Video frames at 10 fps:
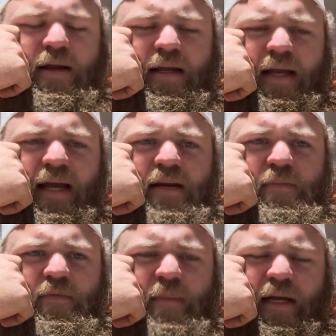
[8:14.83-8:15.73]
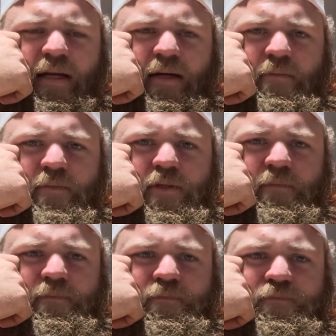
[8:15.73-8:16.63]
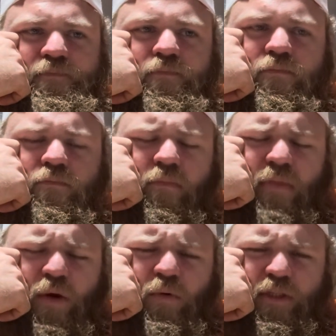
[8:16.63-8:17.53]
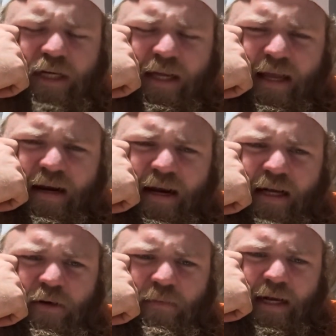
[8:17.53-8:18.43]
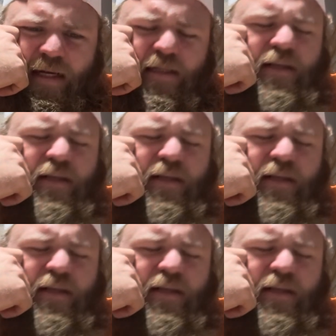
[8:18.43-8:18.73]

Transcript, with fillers: Kind of in my gums, which again, I don't mind.